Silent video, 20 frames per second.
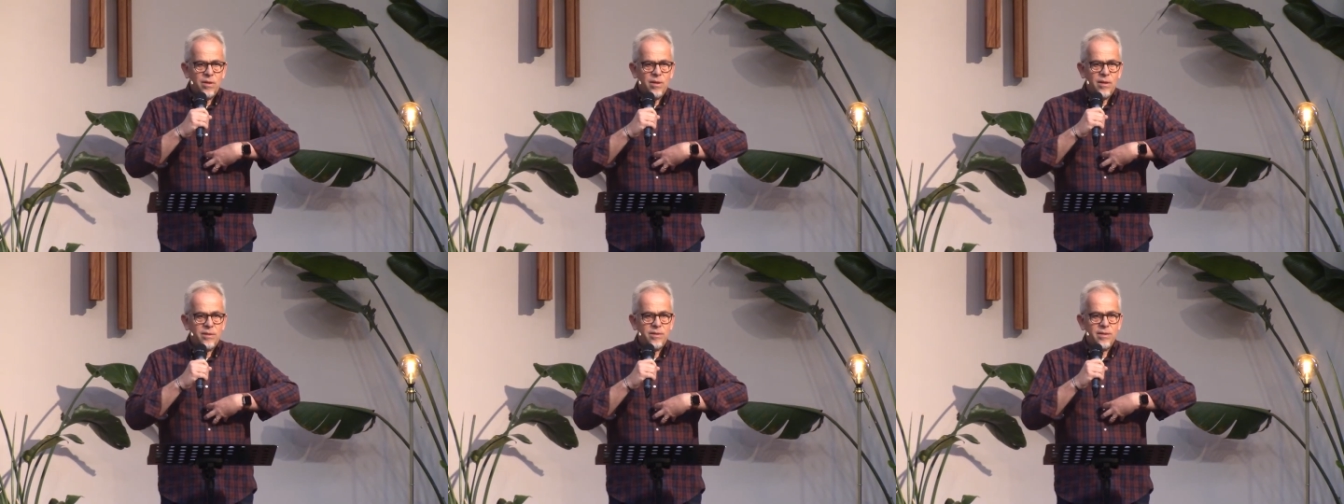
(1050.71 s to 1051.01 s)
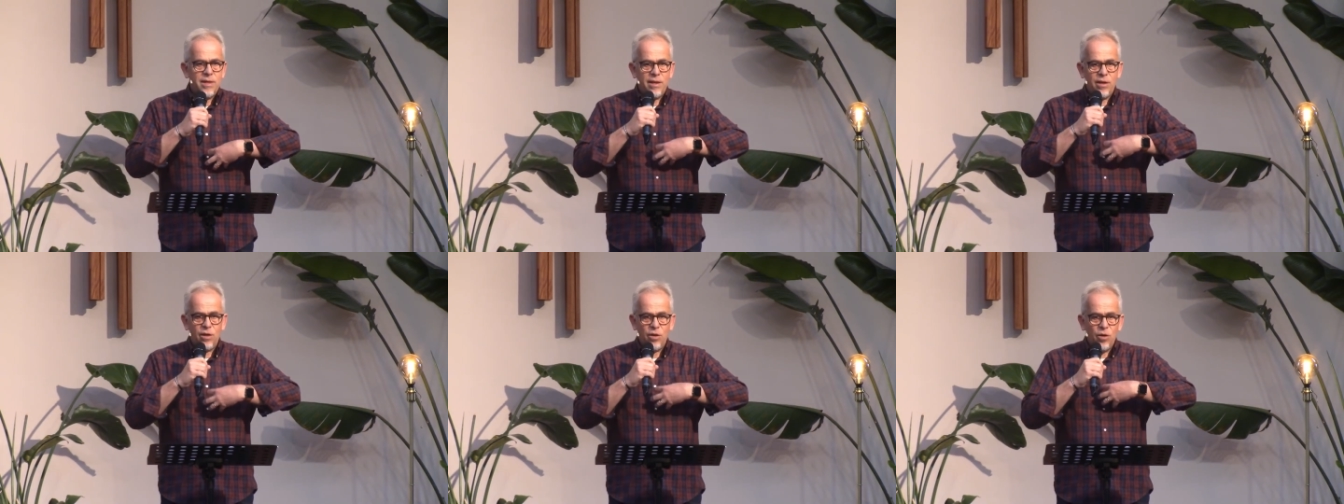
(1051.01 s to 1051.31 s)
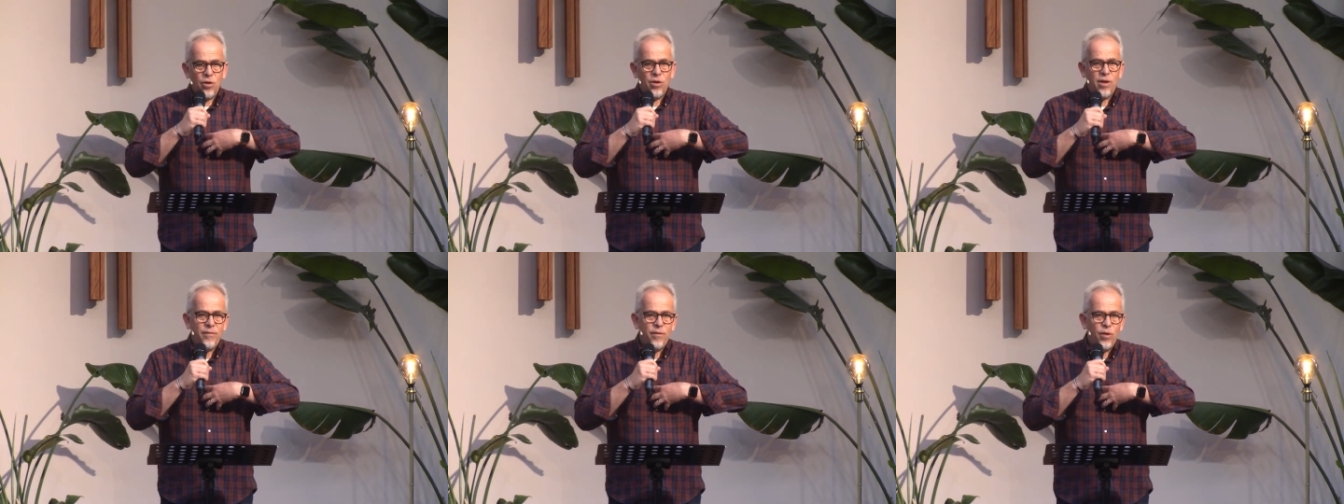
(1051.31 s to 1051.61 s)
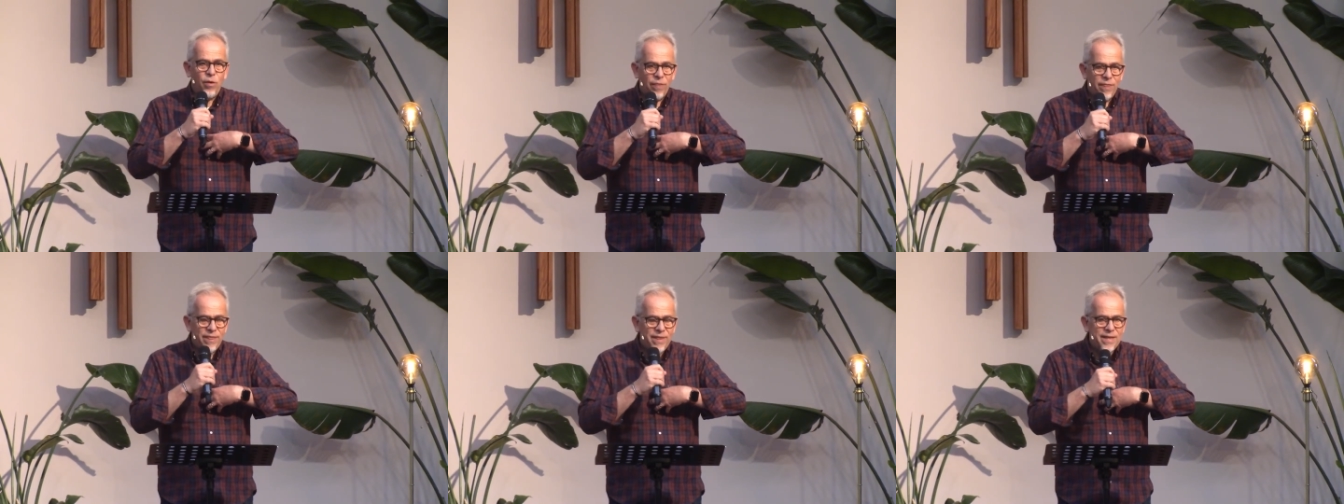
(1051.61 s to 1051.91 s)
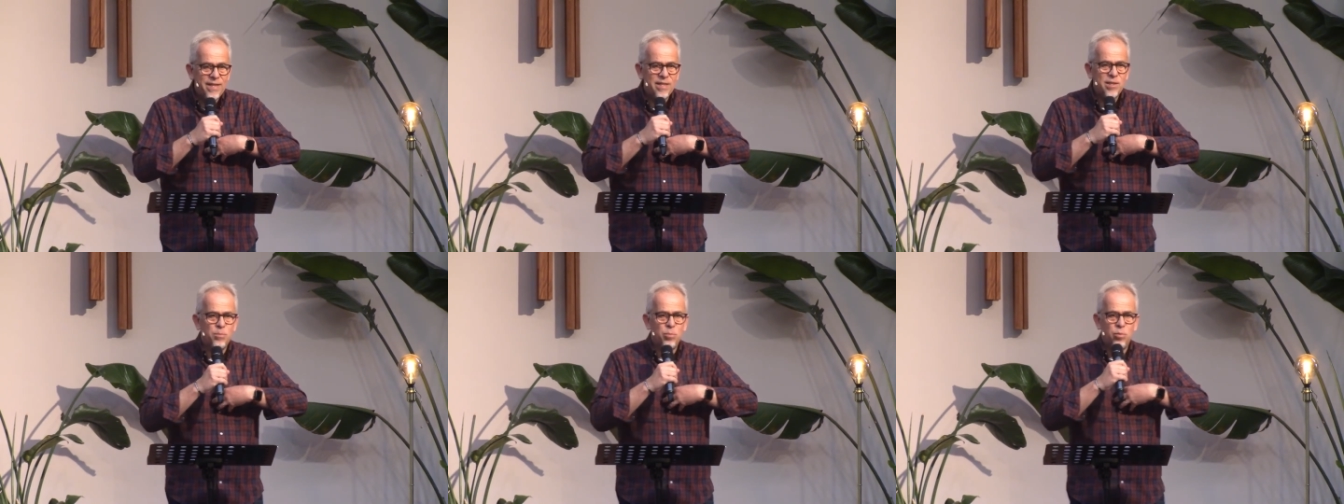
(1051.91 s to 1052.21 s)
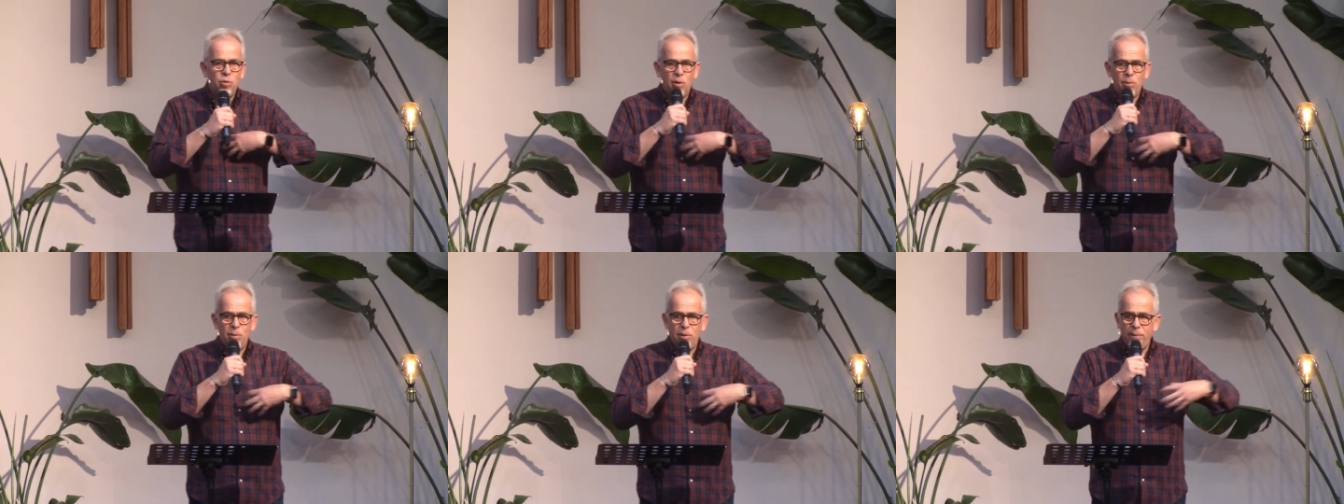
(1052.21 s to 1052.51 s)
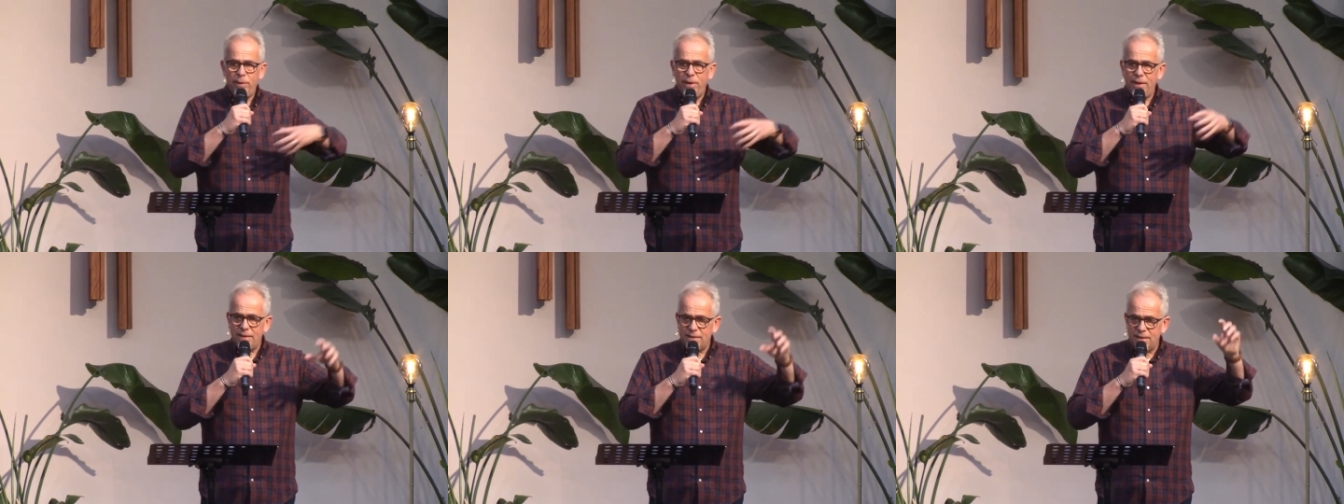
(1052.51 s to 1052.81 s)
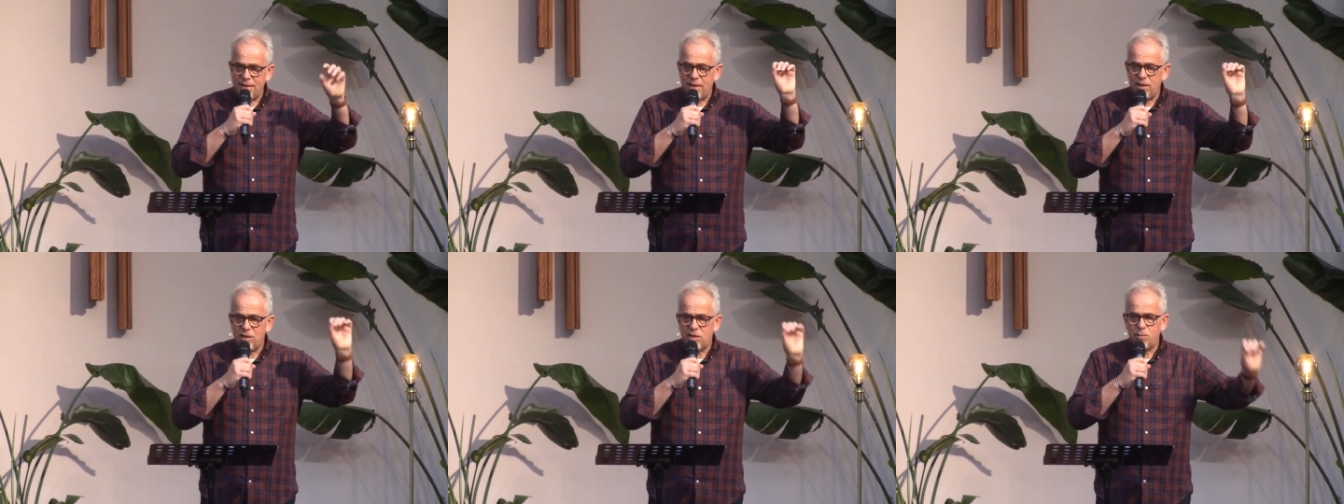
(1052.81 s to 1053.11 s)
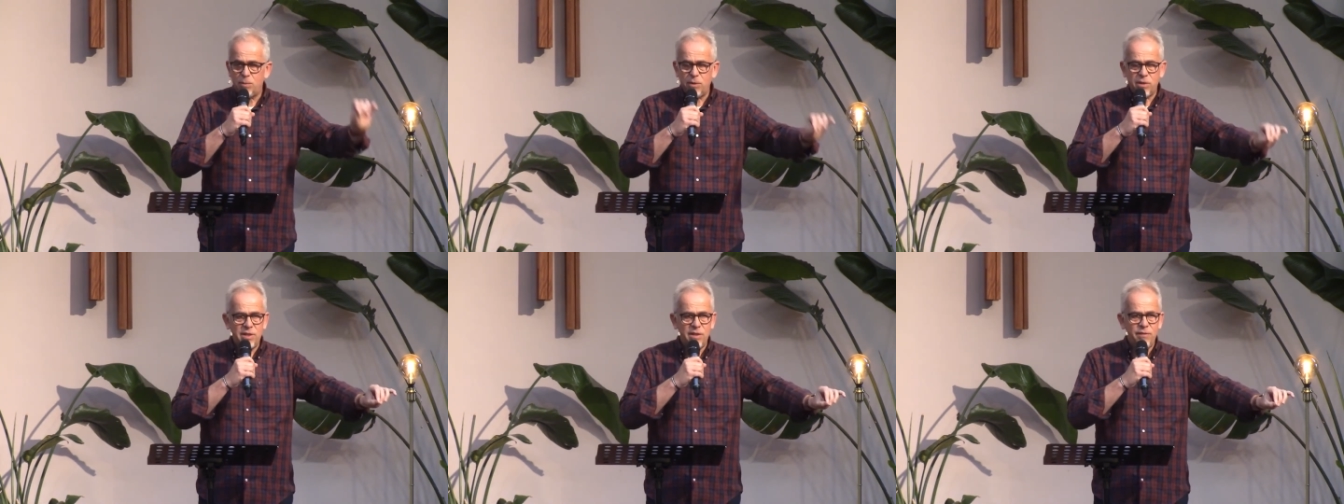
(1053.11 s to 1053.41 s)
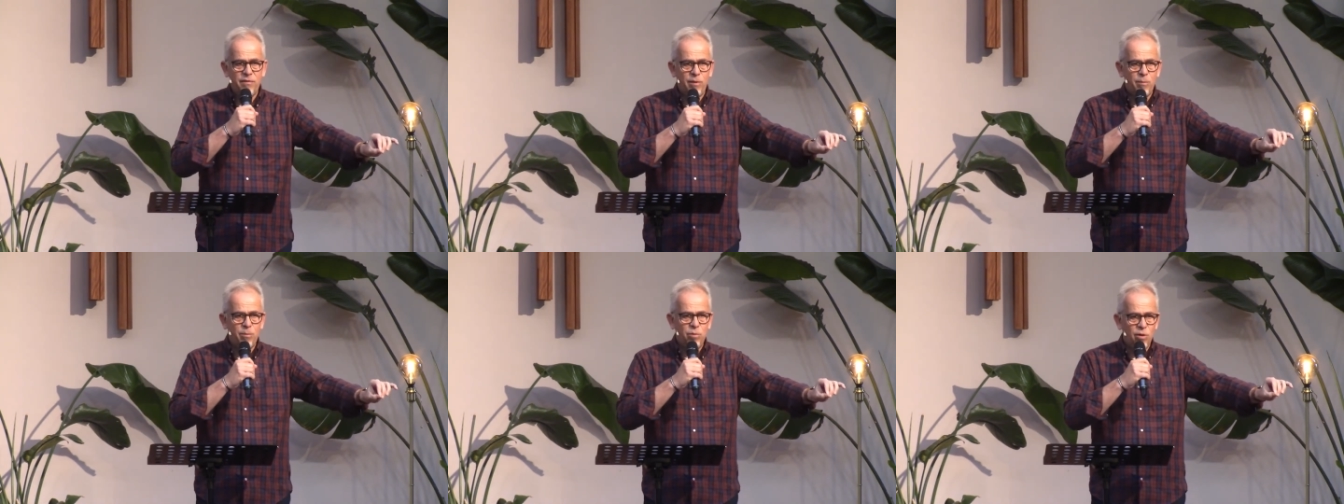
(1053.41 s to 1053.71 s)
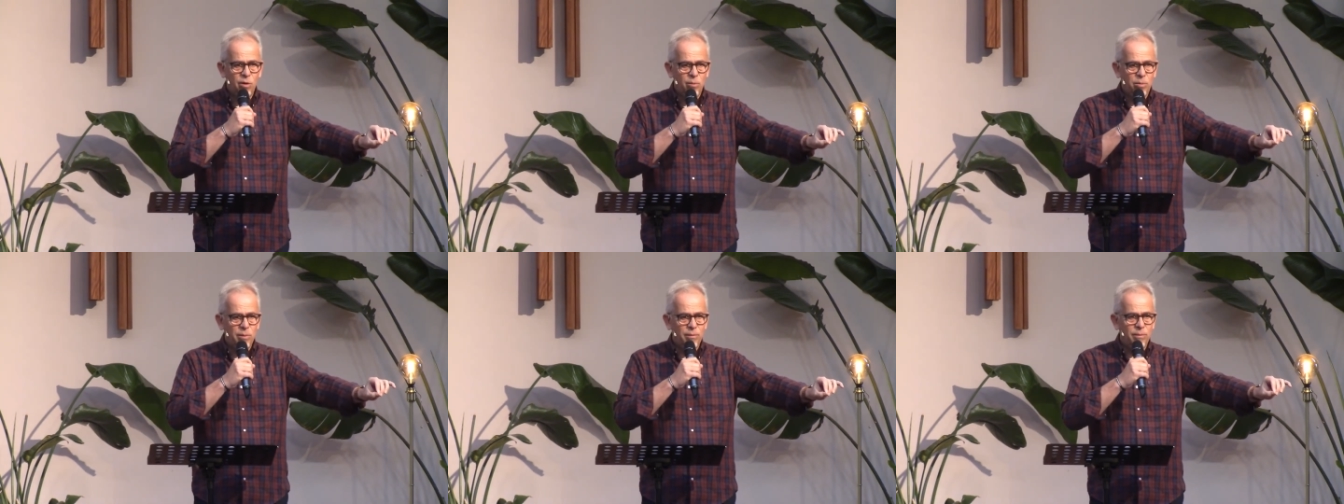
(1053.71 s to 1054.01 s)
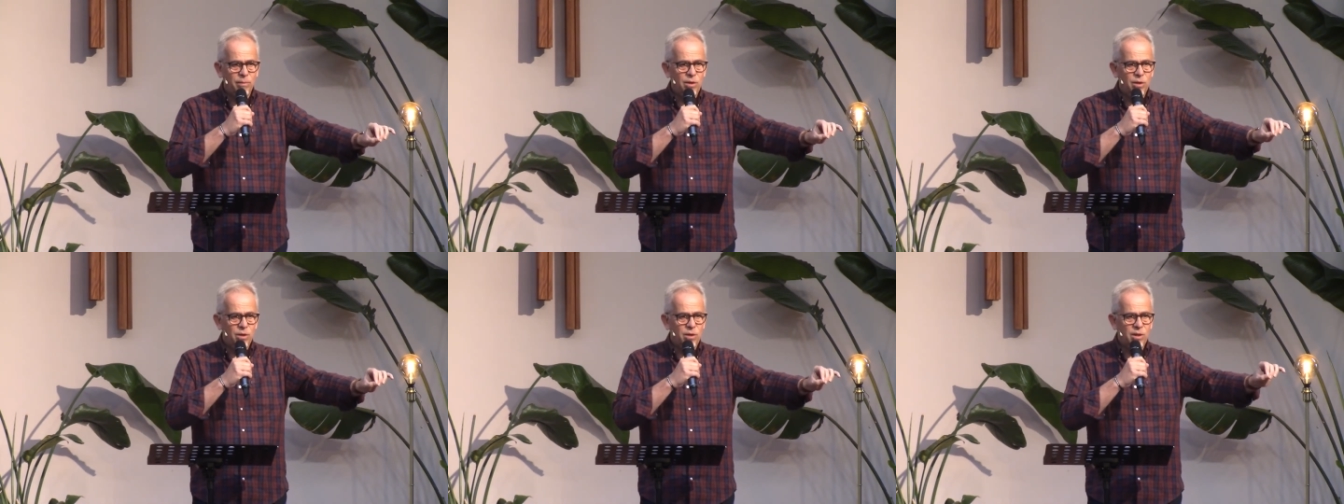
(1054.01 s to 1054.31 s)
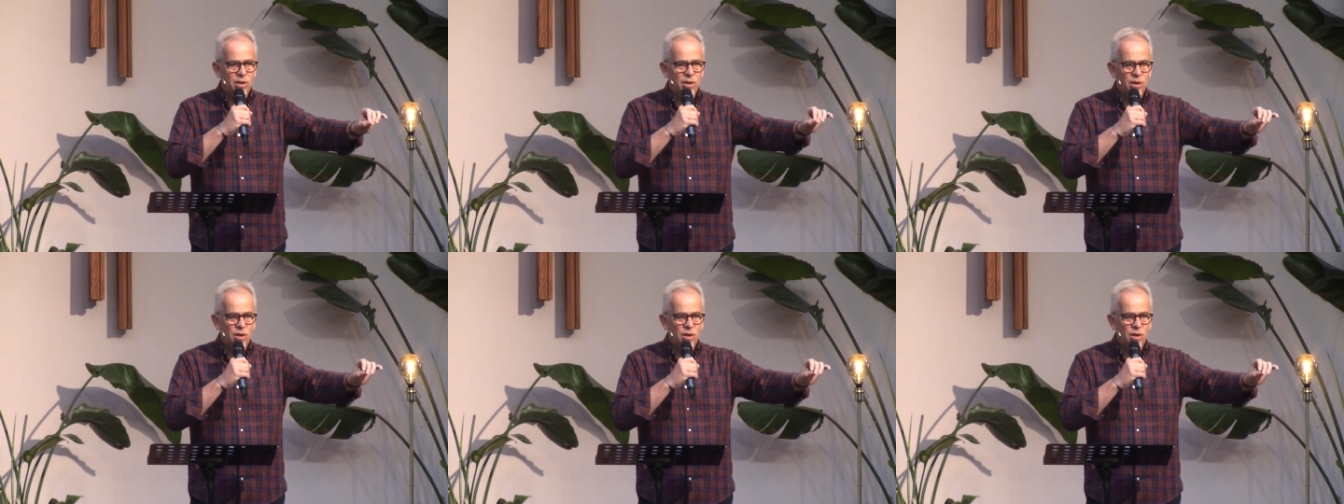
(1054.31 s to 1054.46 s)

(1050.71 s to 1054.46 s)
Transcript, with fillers: and saying, God, I've got this problem, and it's this specific problem.